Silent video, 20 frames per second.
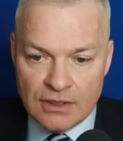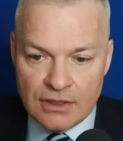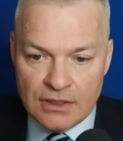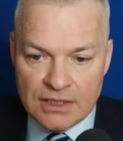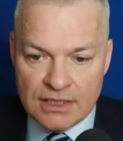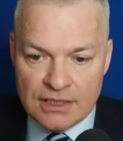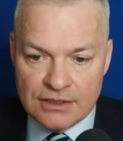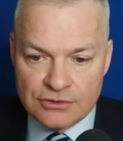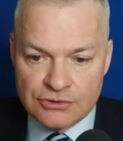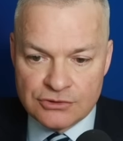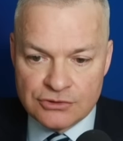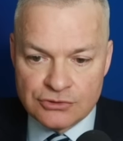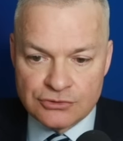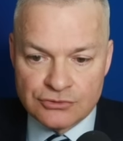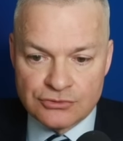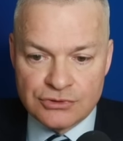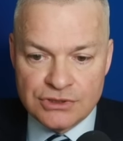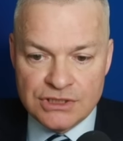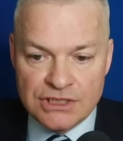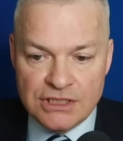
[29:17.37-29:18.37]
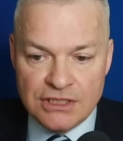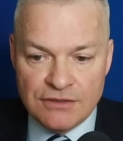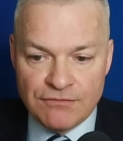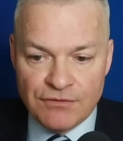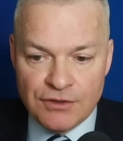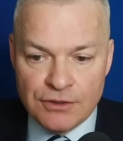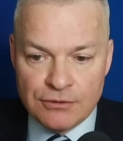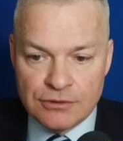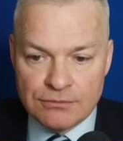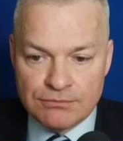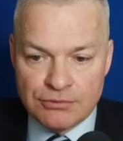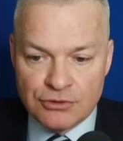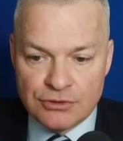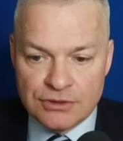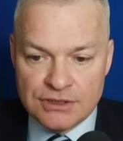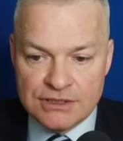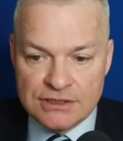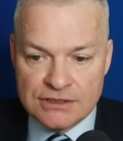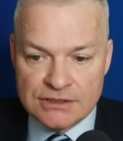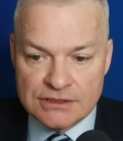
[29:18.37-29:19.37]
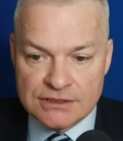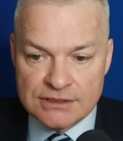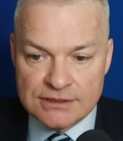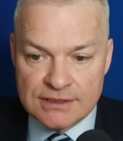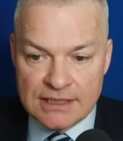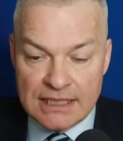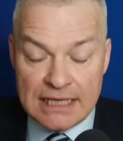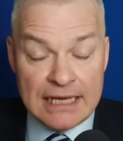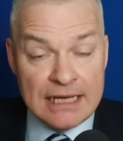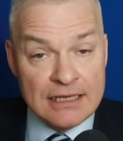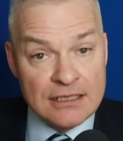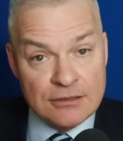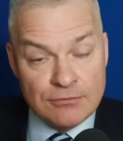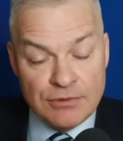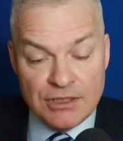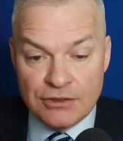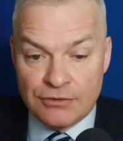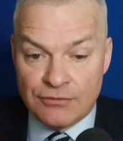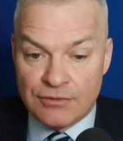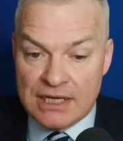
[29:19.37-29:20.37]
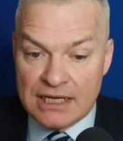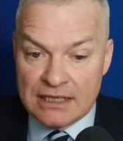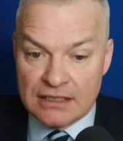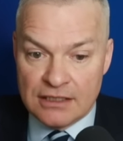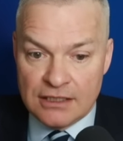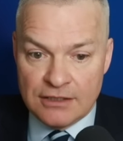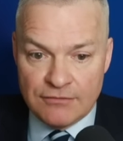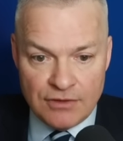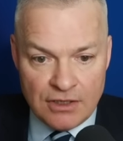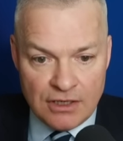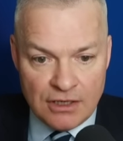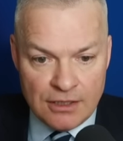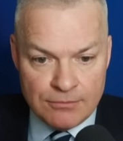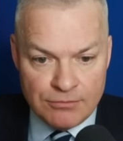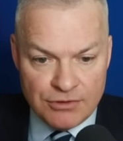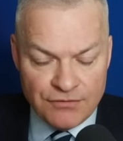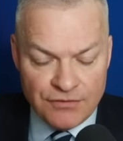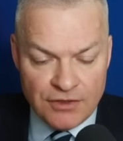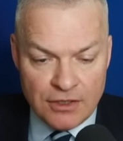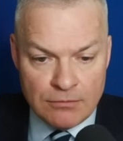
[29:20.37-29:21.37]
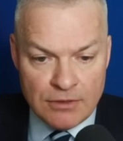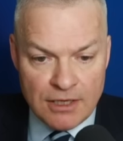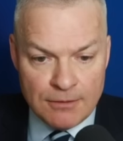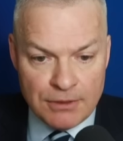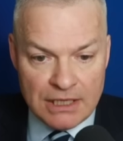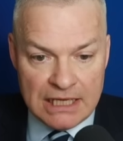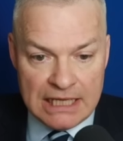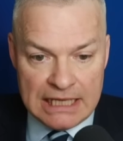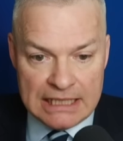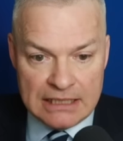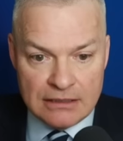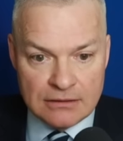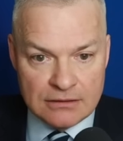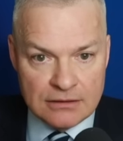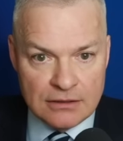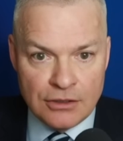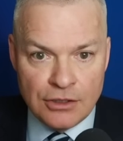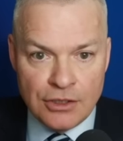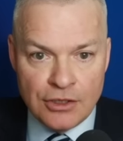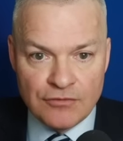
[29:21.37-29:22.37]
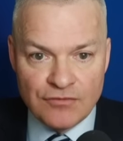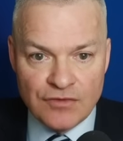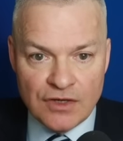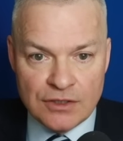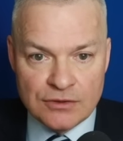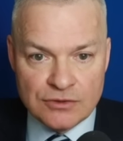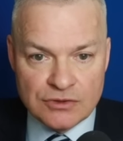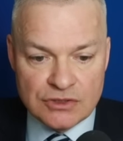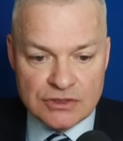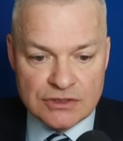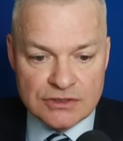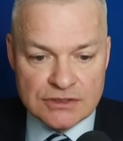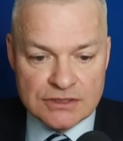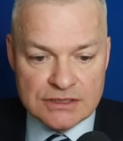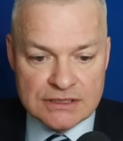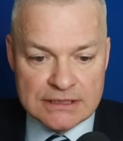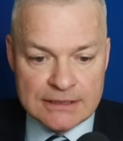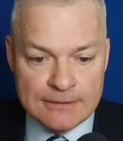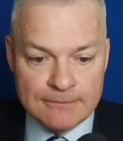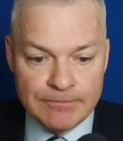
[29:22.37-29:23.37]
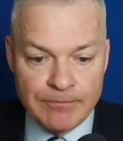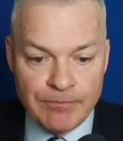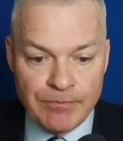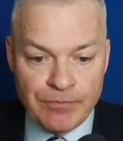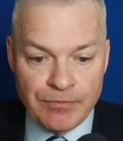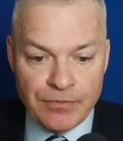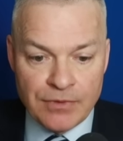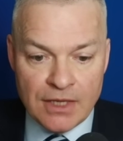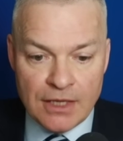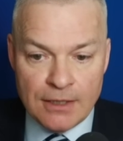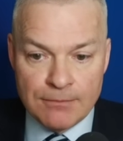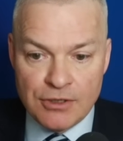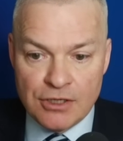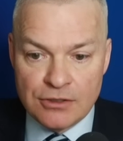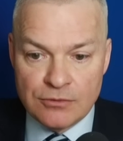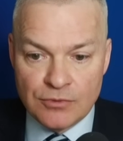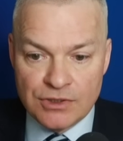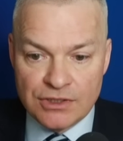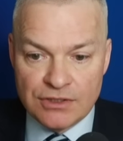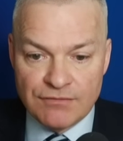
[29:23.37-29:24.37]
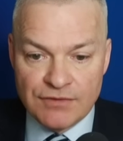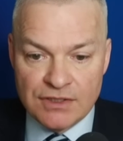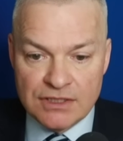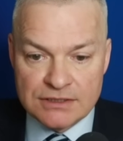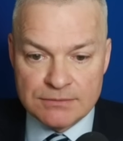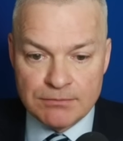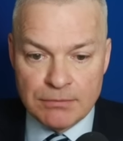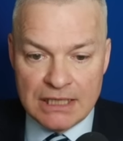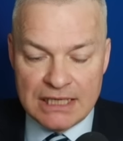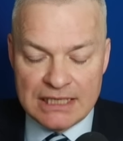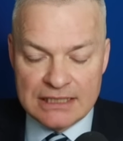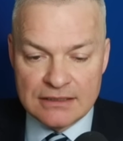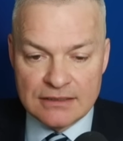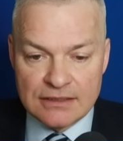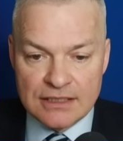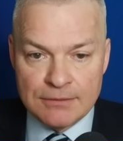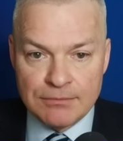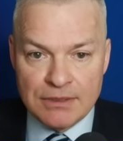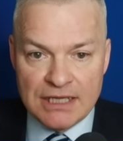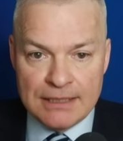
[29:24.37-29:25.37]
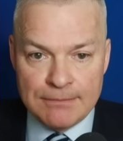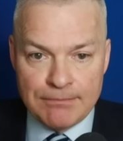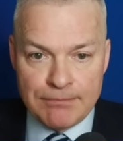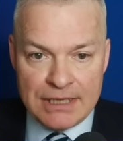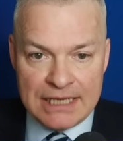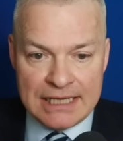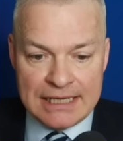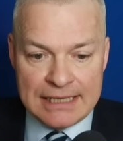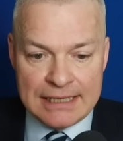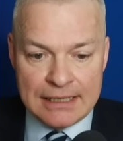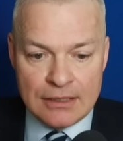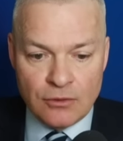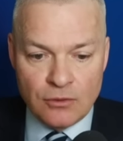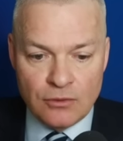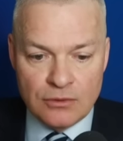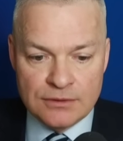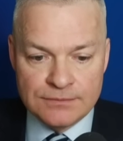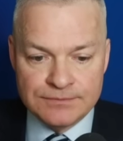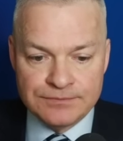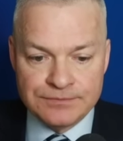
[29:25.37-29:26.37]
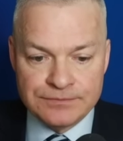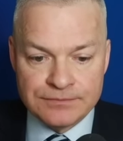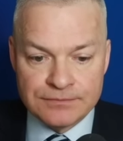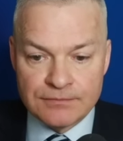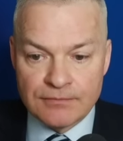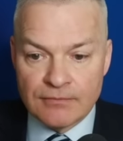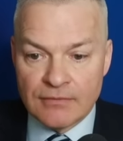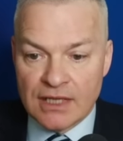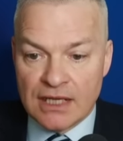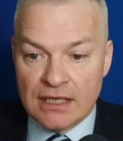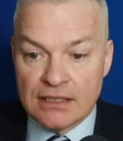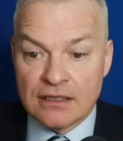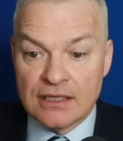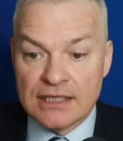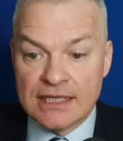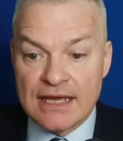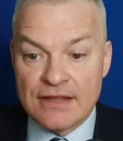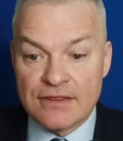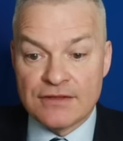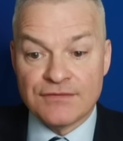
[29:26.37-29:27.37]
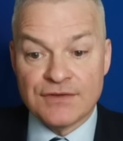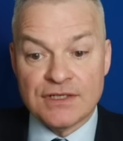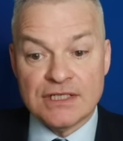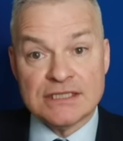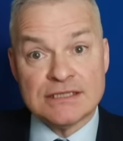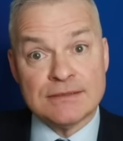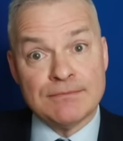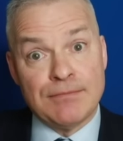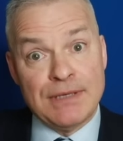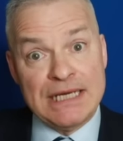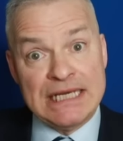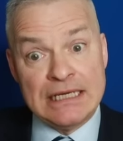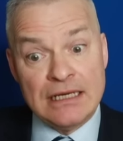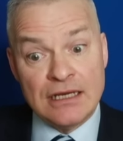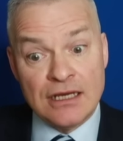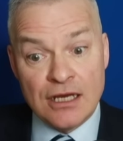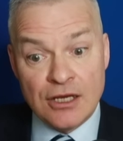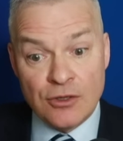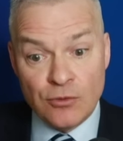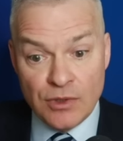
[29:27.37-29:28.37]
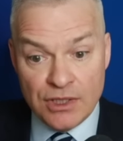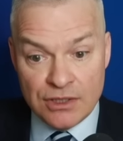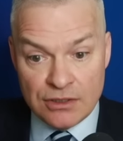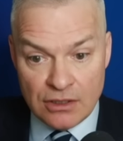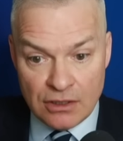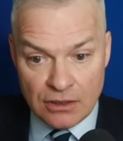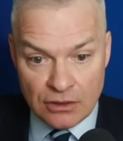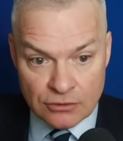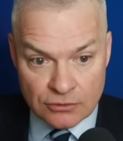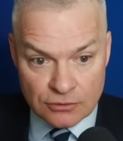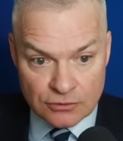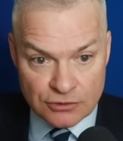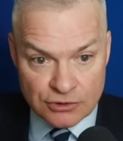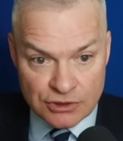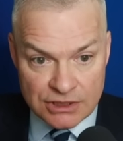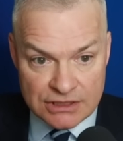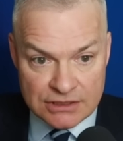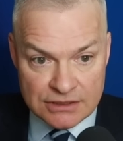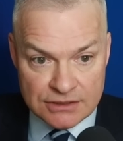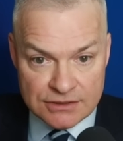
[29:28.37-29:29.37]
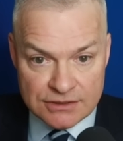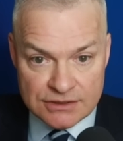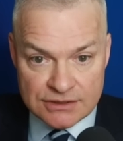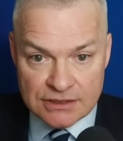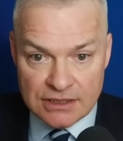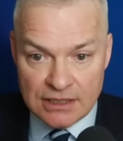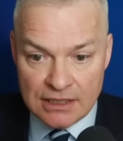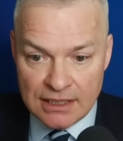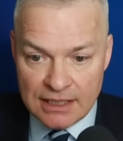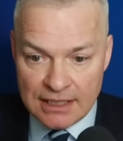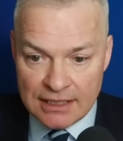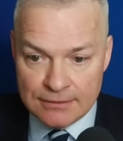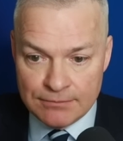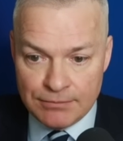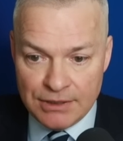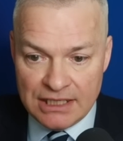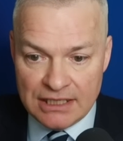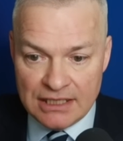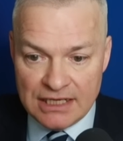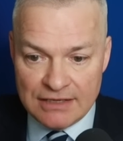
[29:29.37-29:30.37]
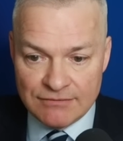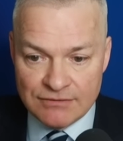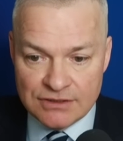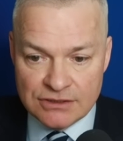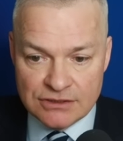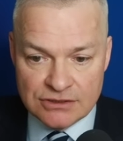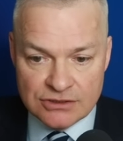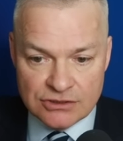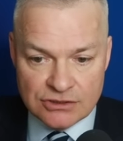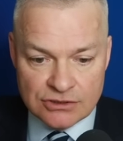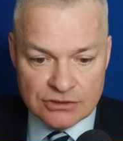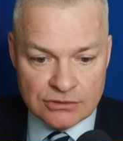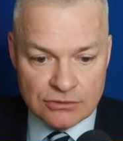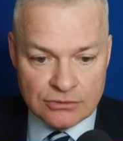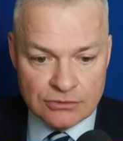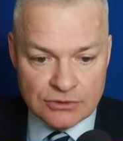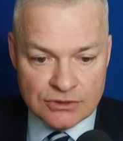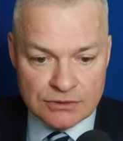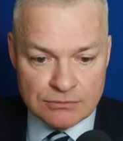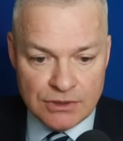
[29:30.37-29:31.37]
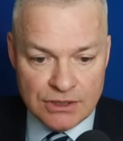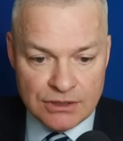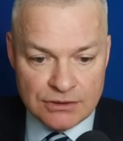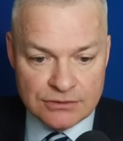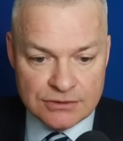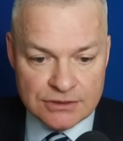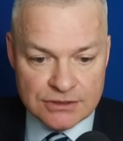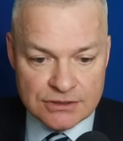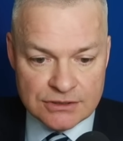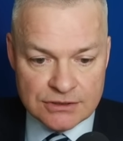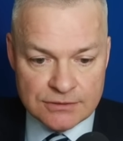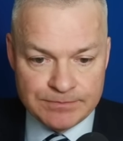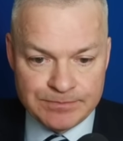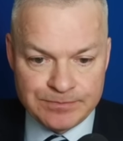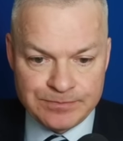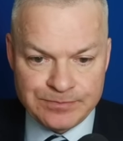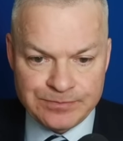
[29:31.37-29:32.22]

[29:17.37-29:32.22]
I get three fewer points and a better rack leave. I prefer my play. No floaters. Opponent with the first blank, they play Pow. And I get the first bingo with Aldrin's, and B11 scores most.